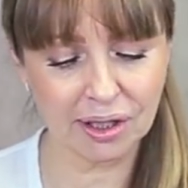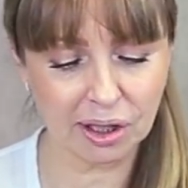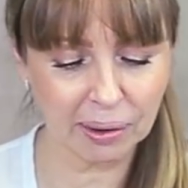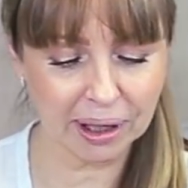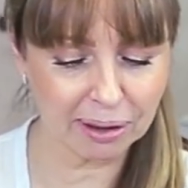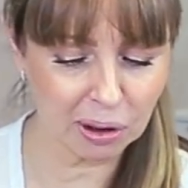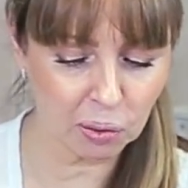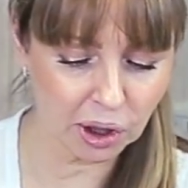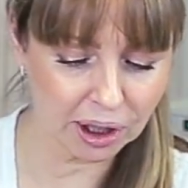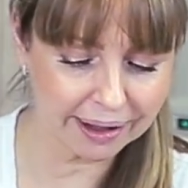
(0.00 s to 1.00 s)
So we're going to be
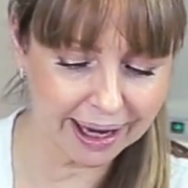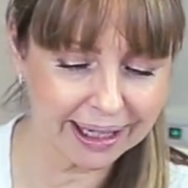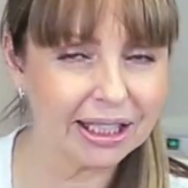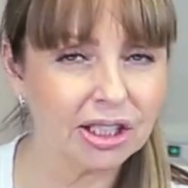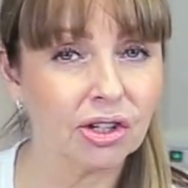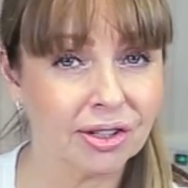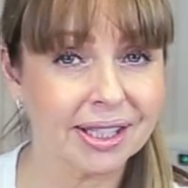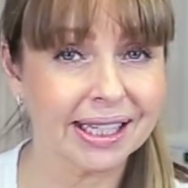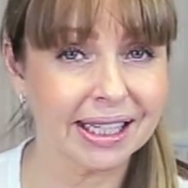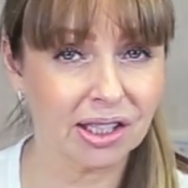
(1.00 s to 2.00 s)
working that into her
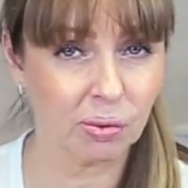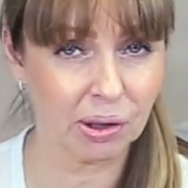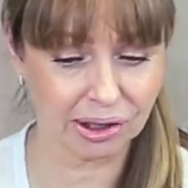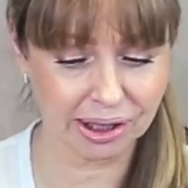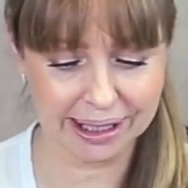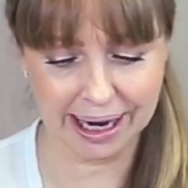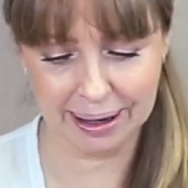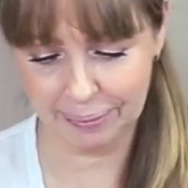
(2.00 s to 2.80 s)
skin as well today.